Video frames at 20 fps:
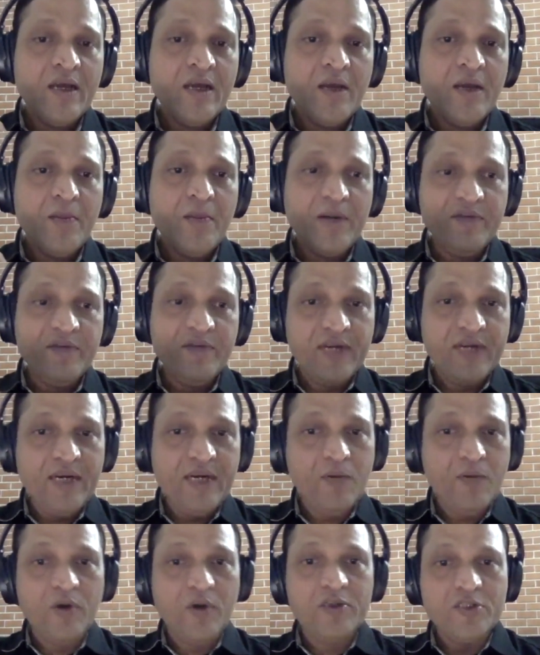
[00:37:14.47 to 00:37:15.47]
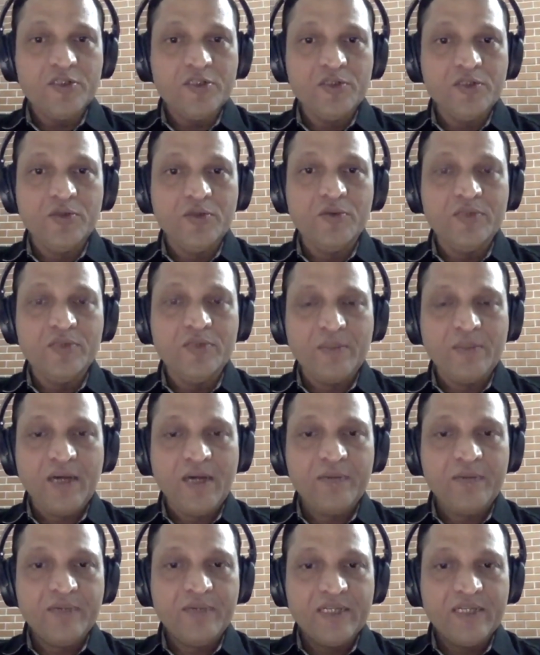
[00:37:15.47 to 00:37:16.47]
But if you really want to do
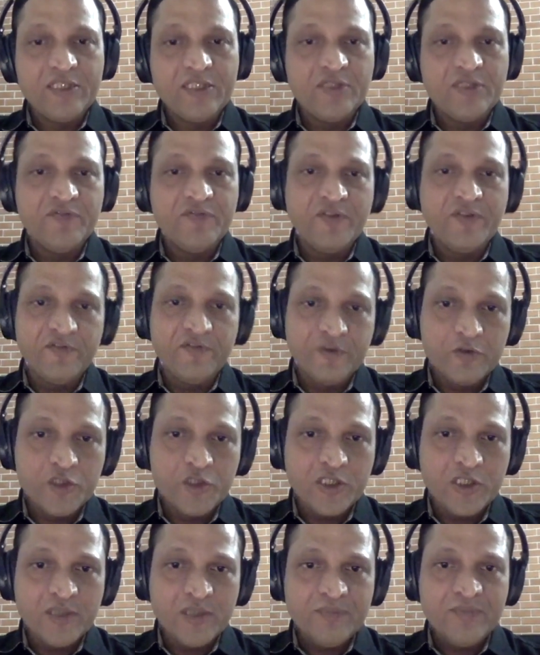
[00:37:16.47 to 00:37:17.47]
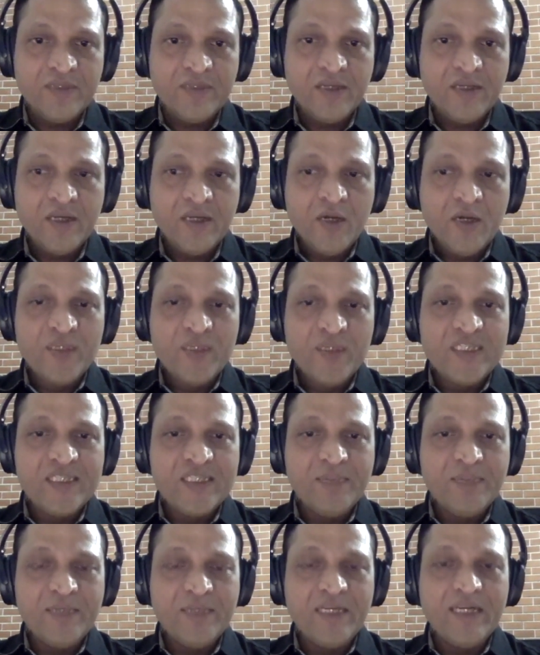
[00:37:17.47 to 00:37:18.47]
demand prediction for future, we
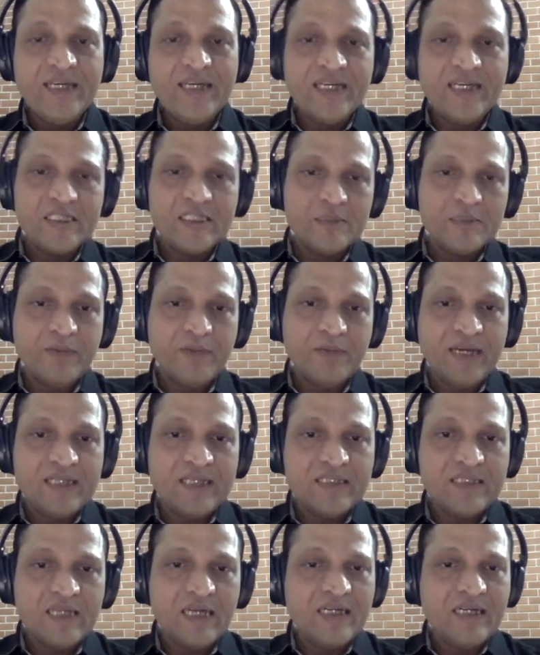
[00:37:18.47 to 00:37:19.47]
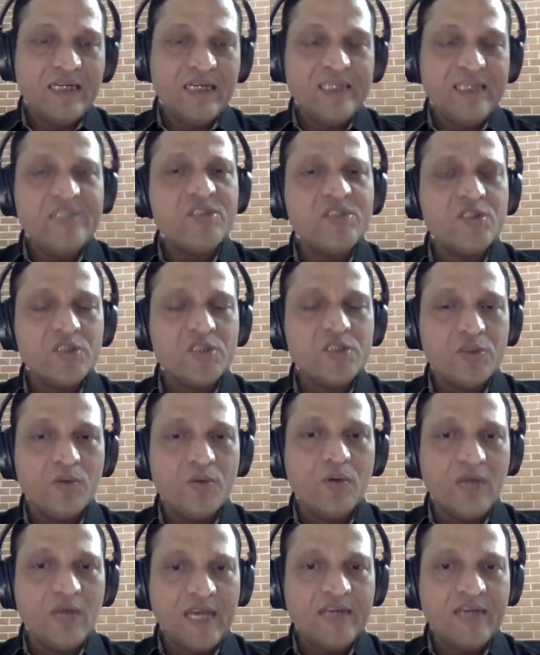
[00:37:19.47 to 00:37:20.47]
typically expect at least
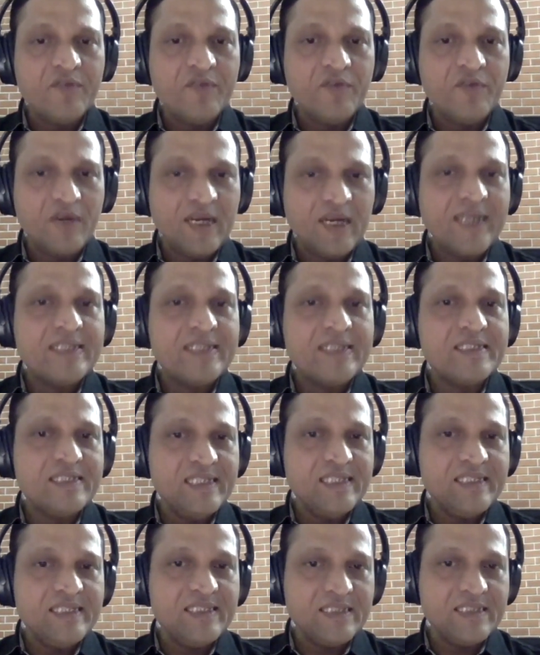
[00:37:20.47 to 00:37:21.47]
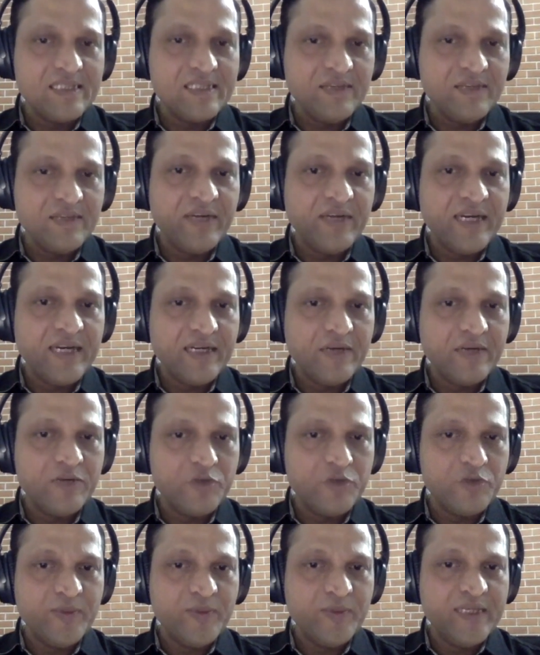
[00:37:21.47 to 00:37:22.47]
2 like-for-like seasons of data,
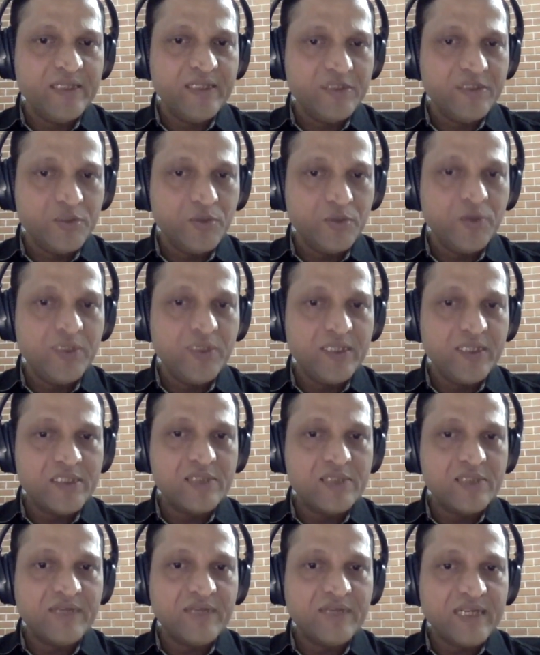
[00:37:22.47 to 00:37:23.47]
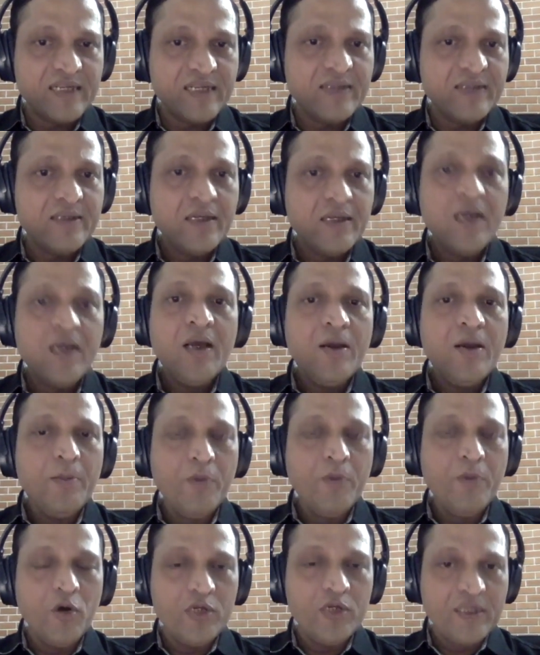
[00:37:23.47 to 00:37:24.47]
which would mean 2 years of data.
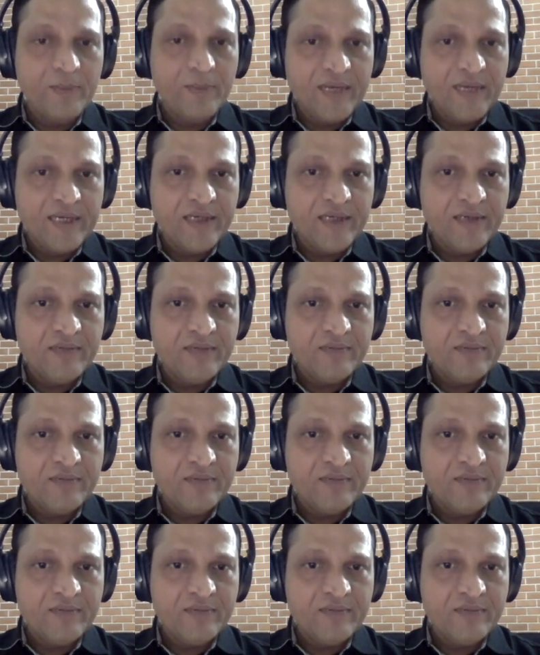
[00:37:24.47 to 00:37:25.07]
More the merrier.